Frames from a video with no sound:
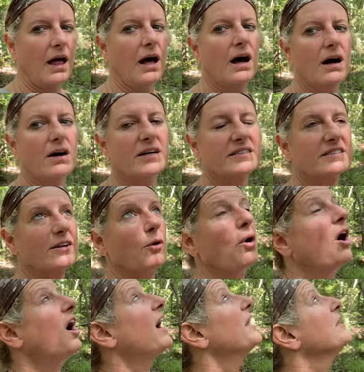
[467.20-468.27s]
Oh, it's so
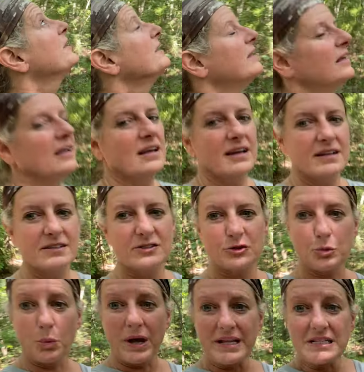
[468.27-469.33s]
hot.
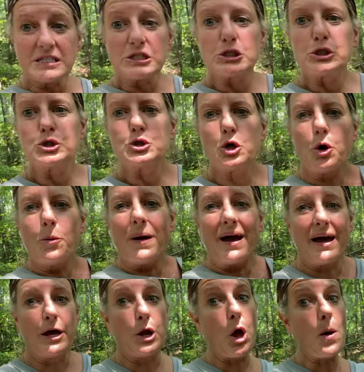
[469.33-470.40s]
Sweating so
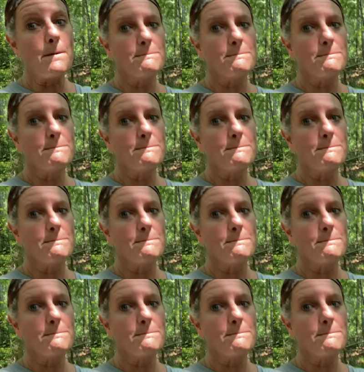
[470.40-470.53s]
bad.